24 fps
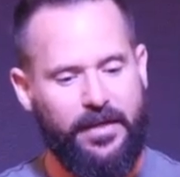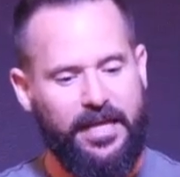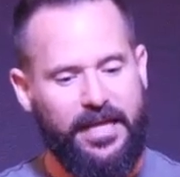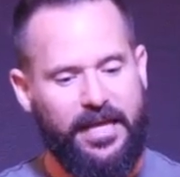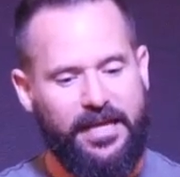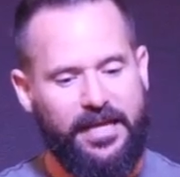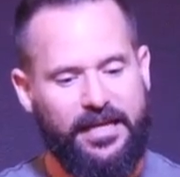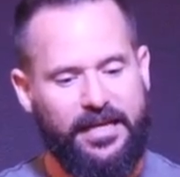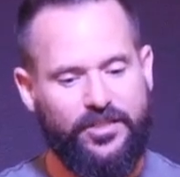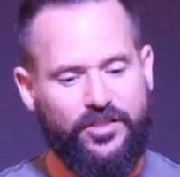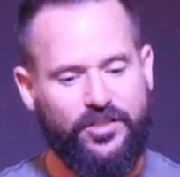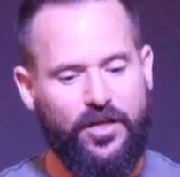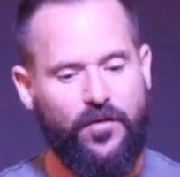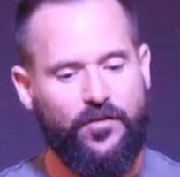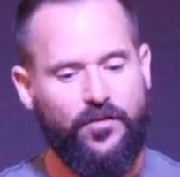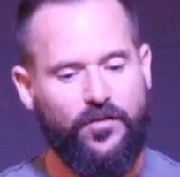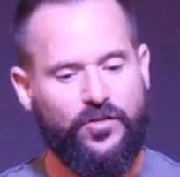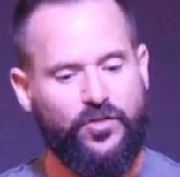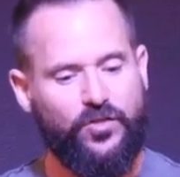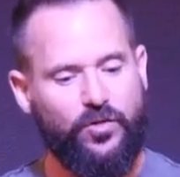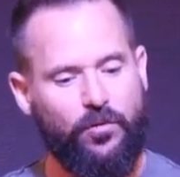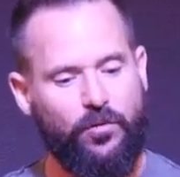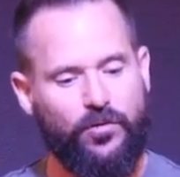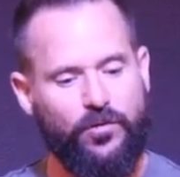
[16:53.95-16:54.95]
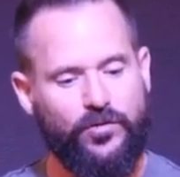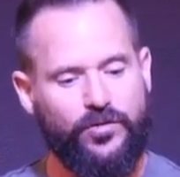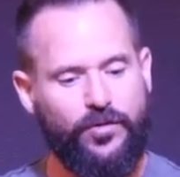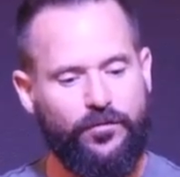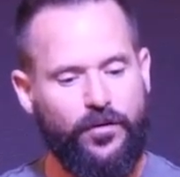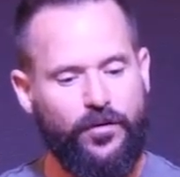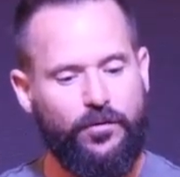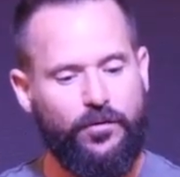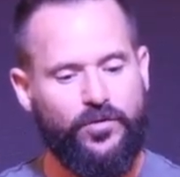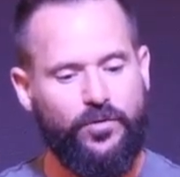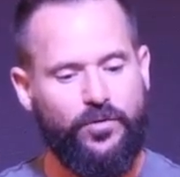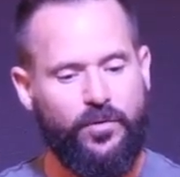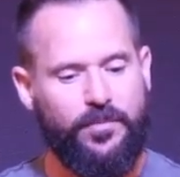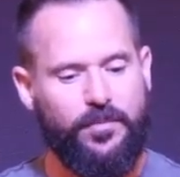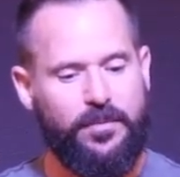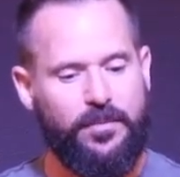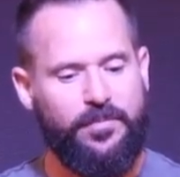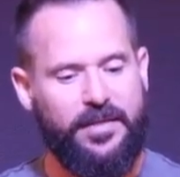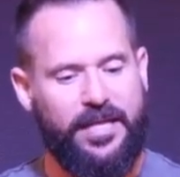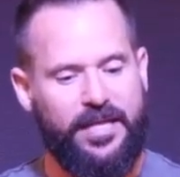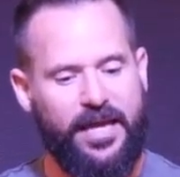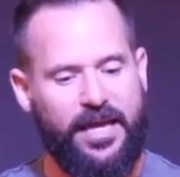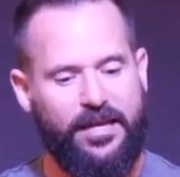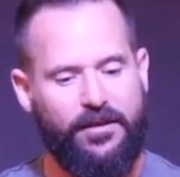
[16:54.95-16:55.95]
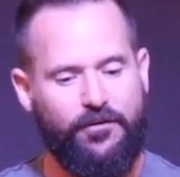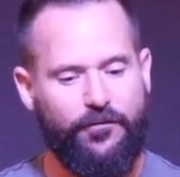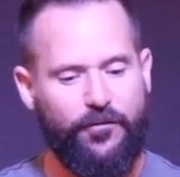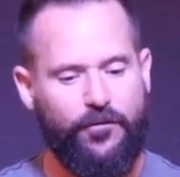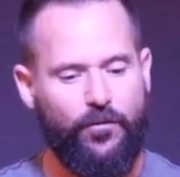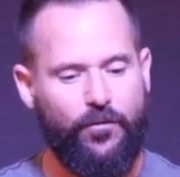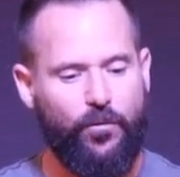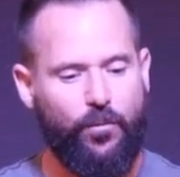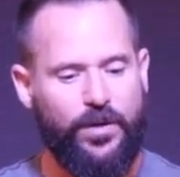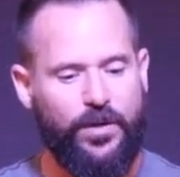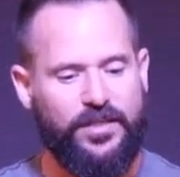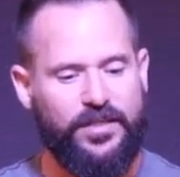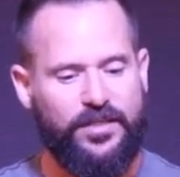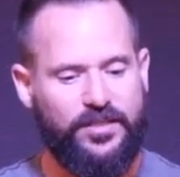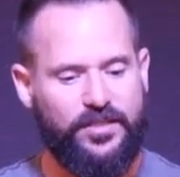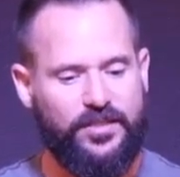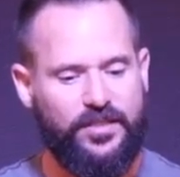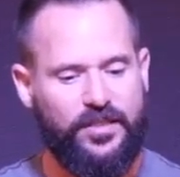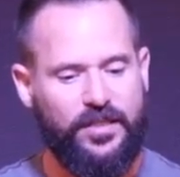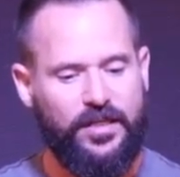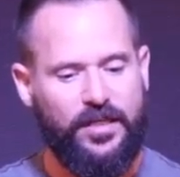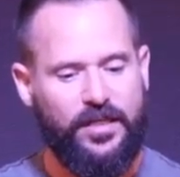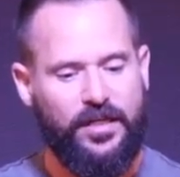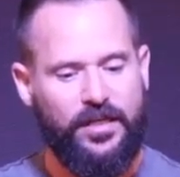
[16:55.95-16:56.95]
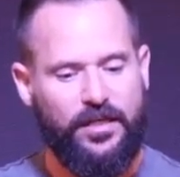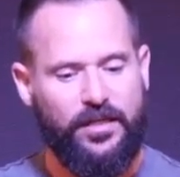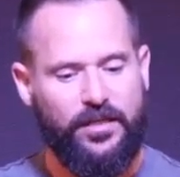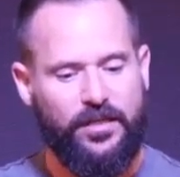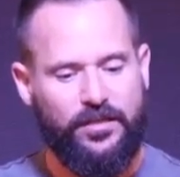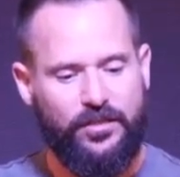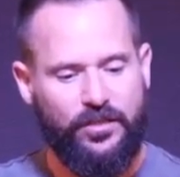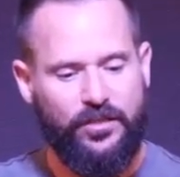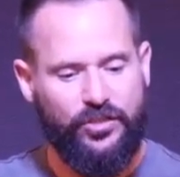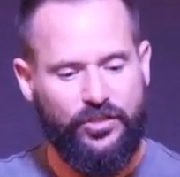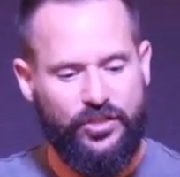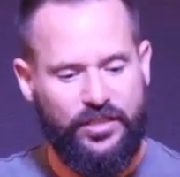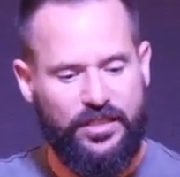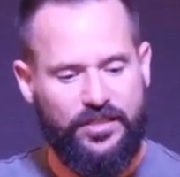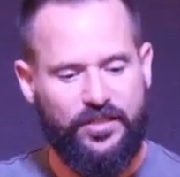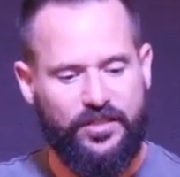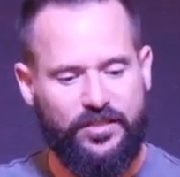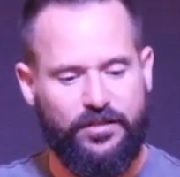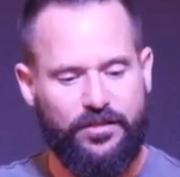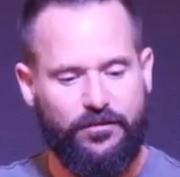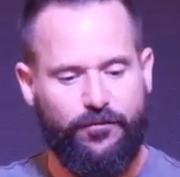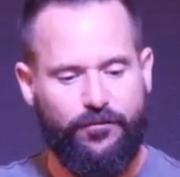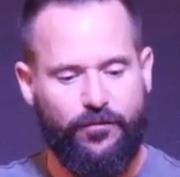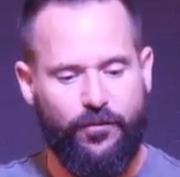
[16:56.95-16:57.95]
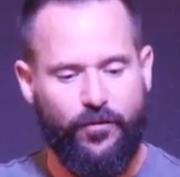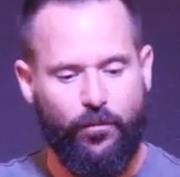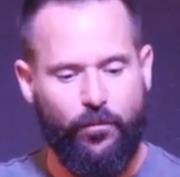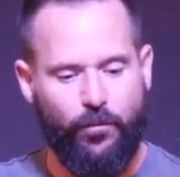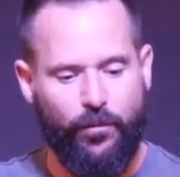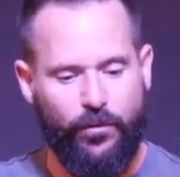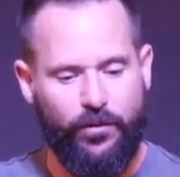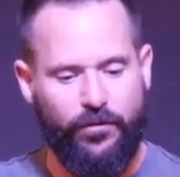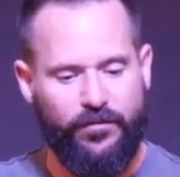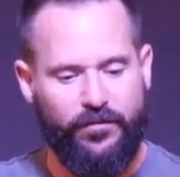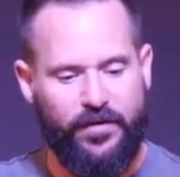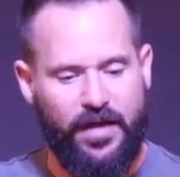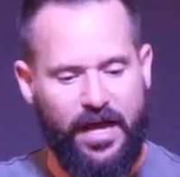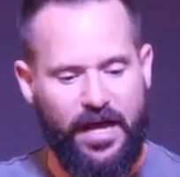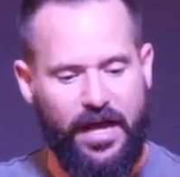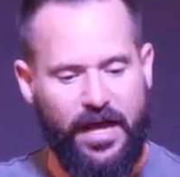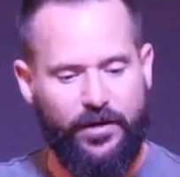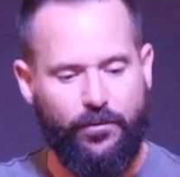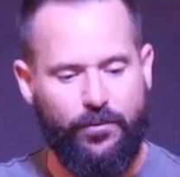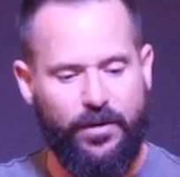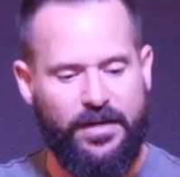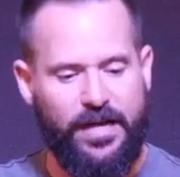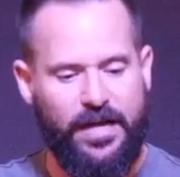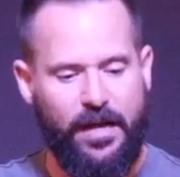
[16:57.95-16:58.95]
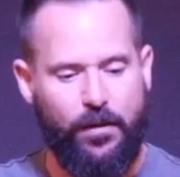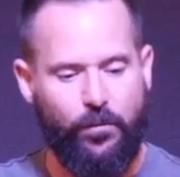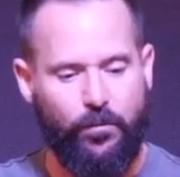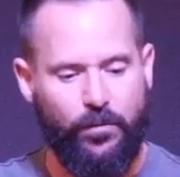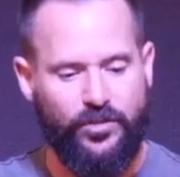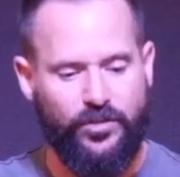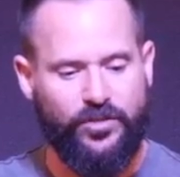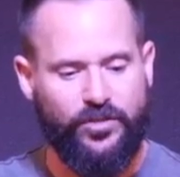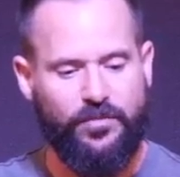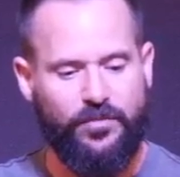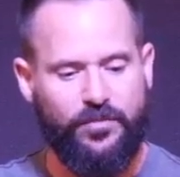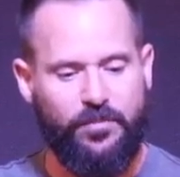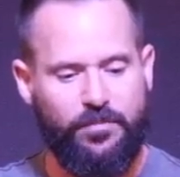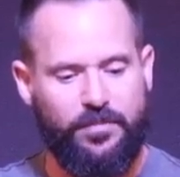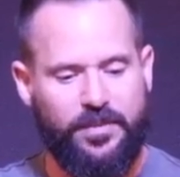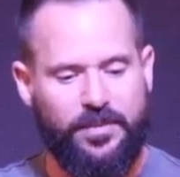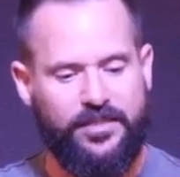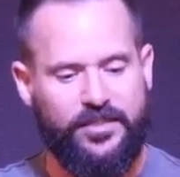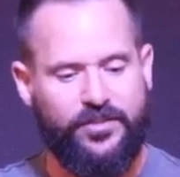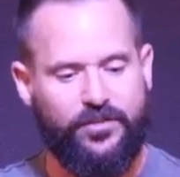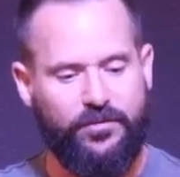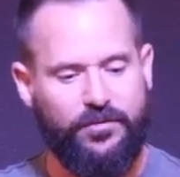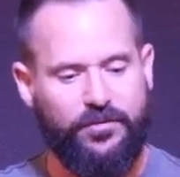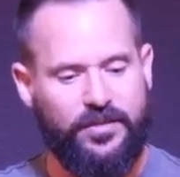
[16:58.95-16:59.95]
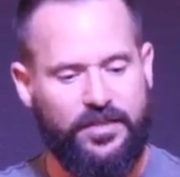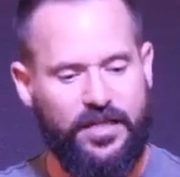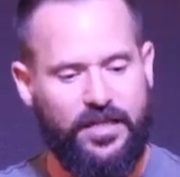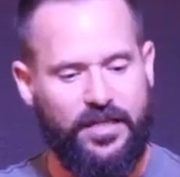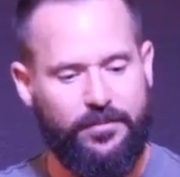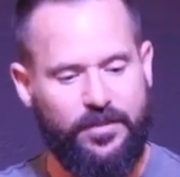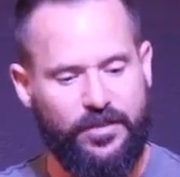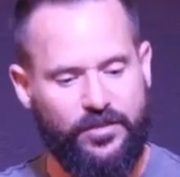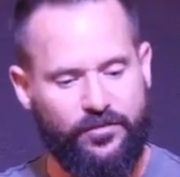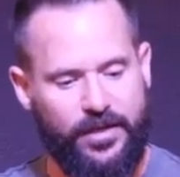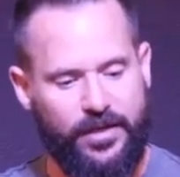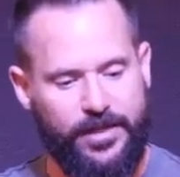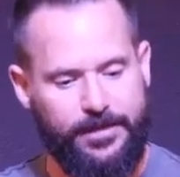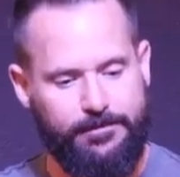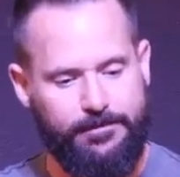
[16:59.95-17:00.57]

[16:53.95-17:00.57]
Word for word: And I saw the souls of those who had been beheaded for their witness to Jesus and for the word of God, who had not worshiped the beast or his image, right?